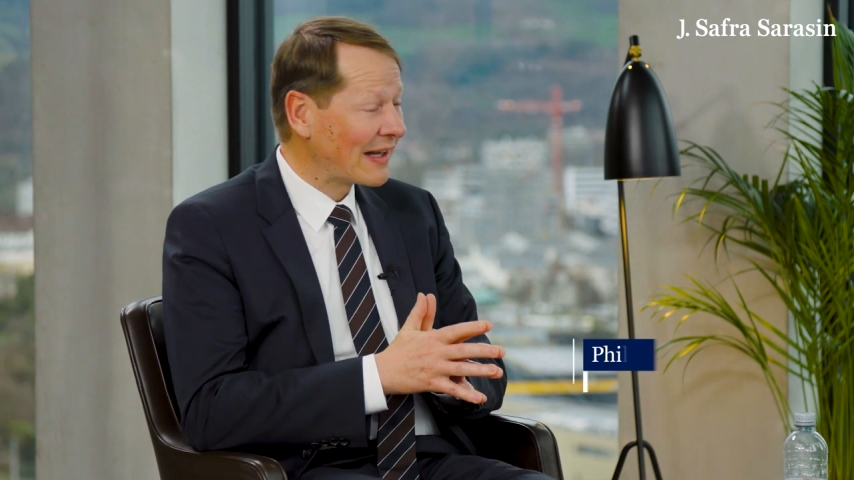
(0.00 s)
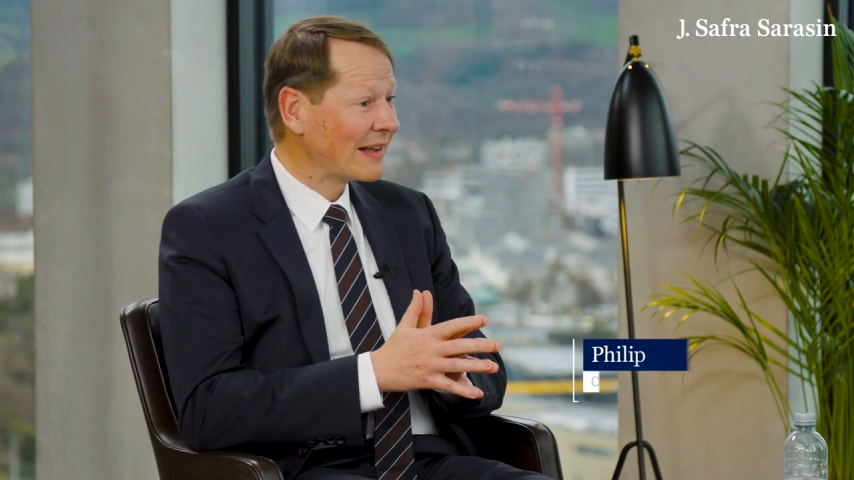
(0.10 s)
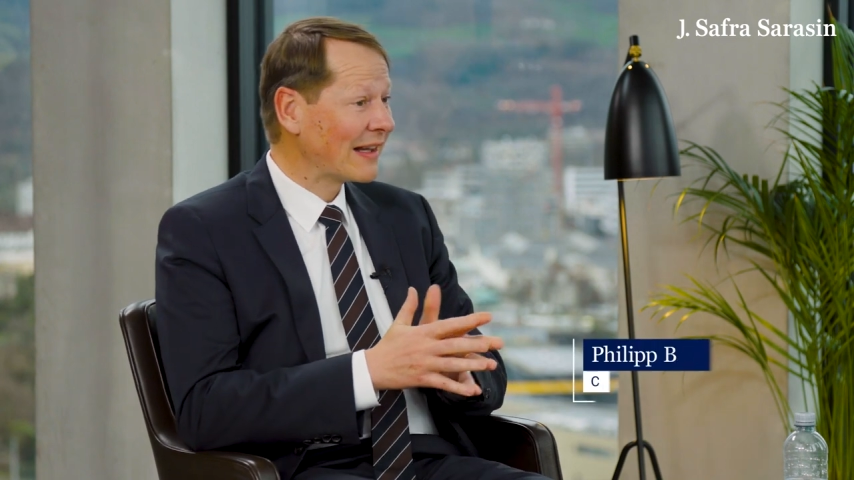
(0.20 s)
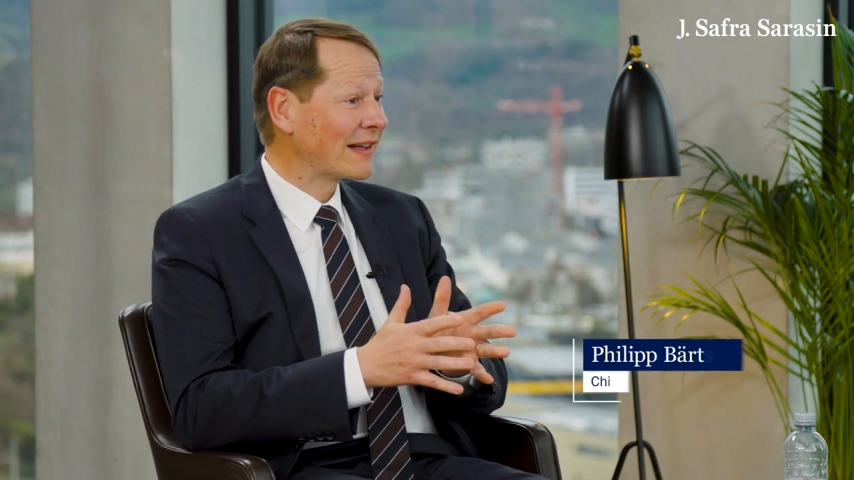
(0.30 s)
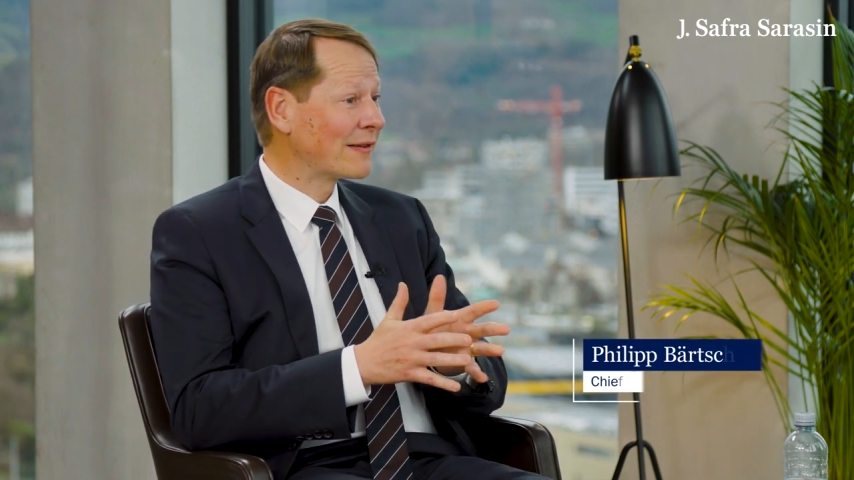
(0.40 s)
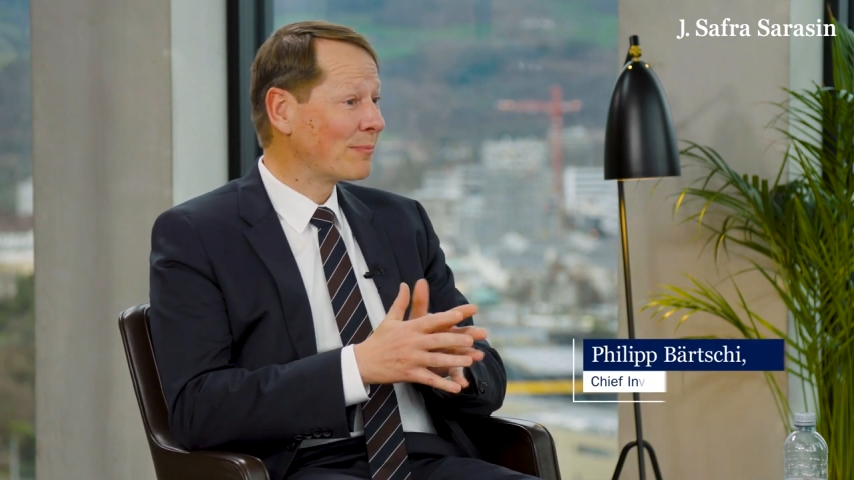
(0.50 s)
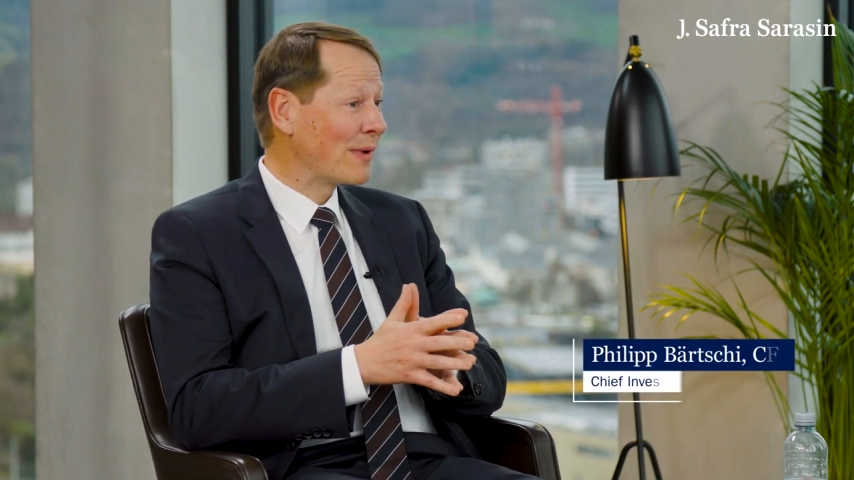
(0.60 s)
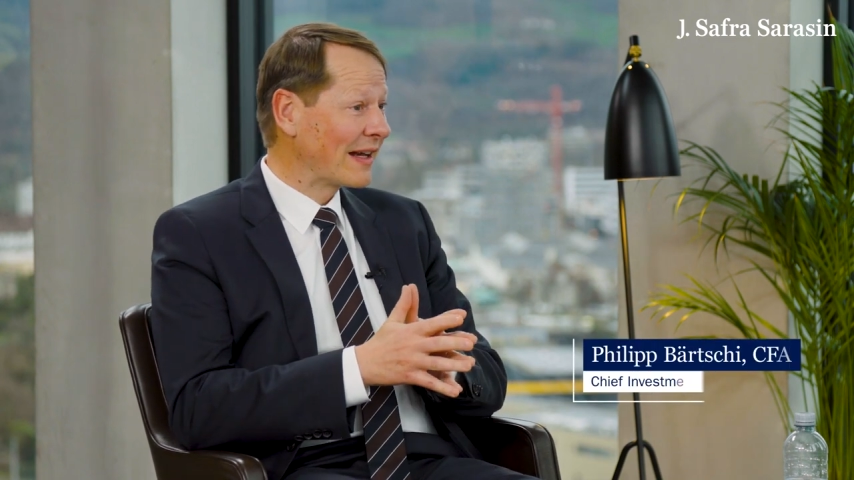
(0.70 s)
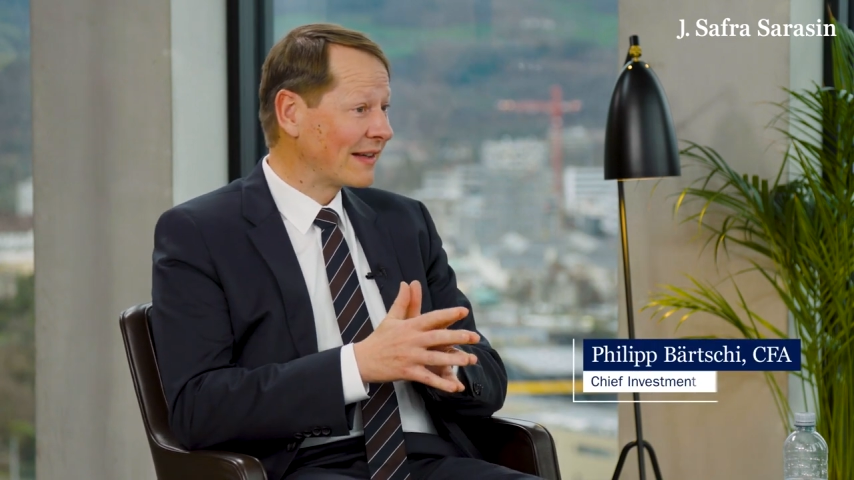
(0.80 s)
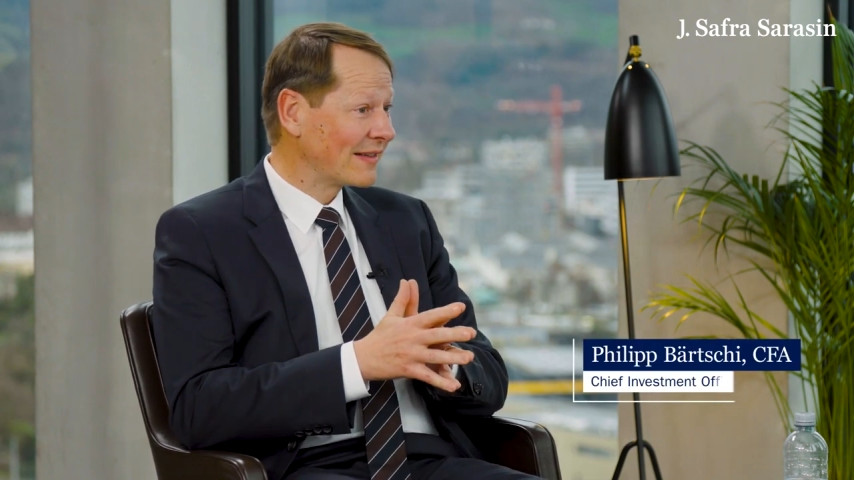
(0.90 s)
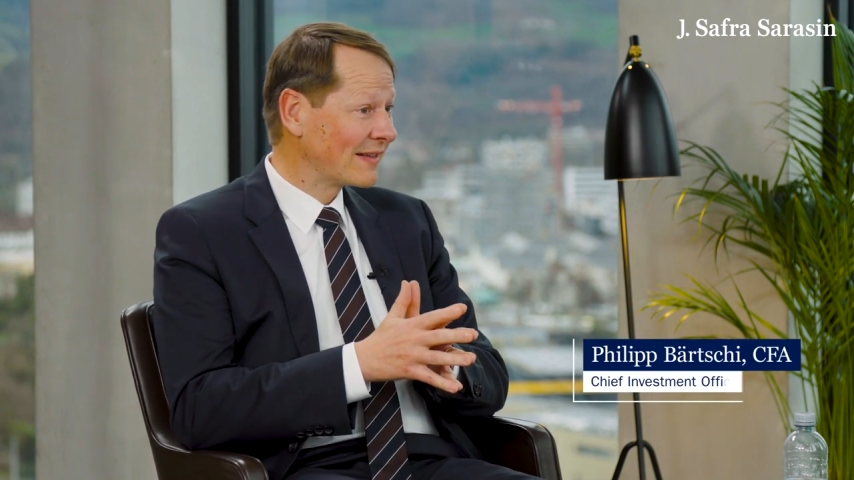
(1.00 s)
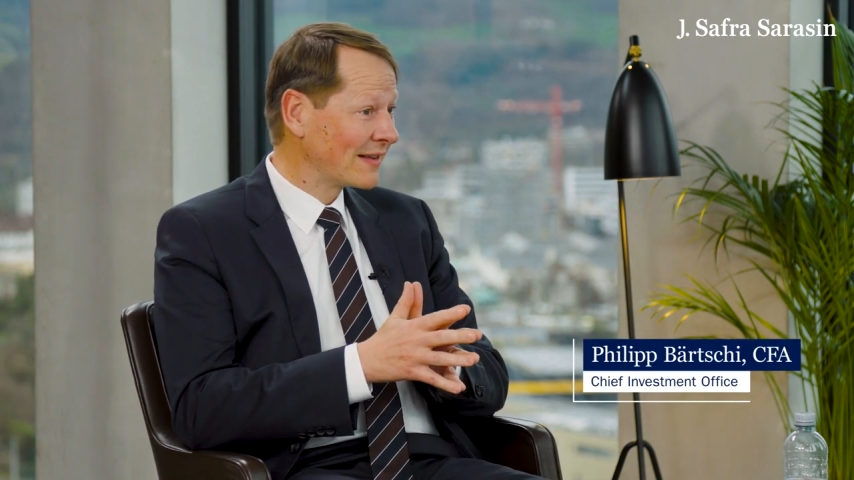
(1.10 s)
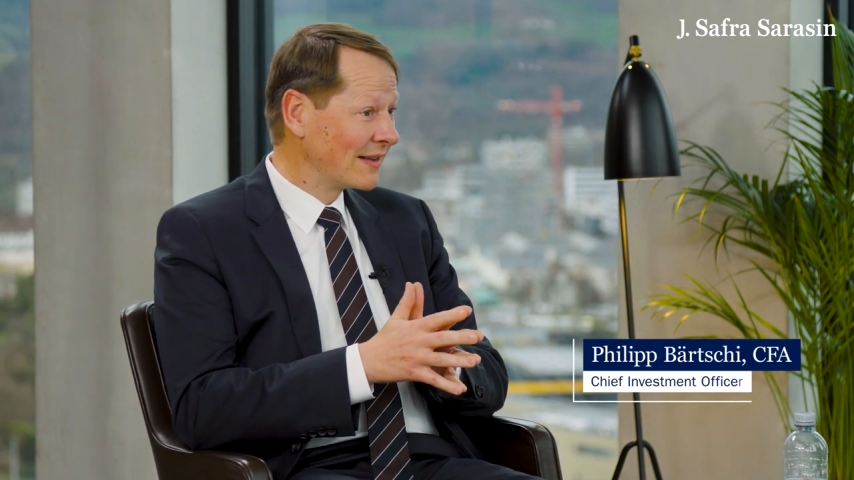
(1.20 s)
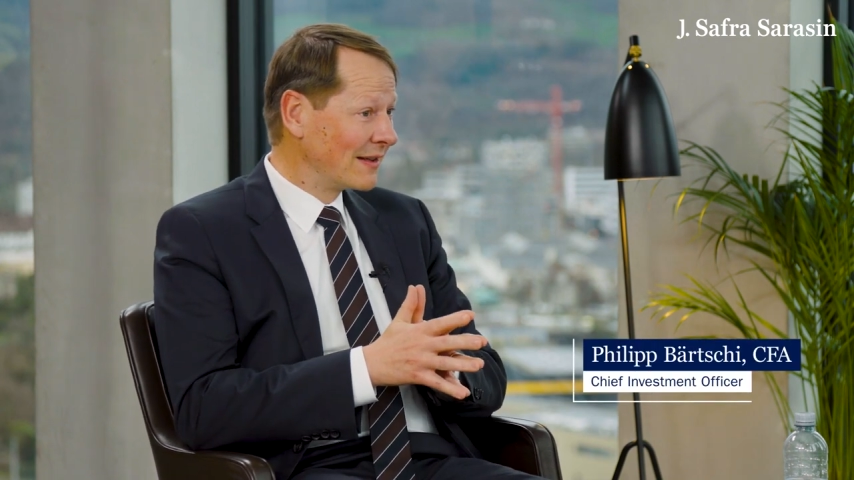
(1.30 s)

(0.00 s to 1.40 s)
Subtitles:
I like banks.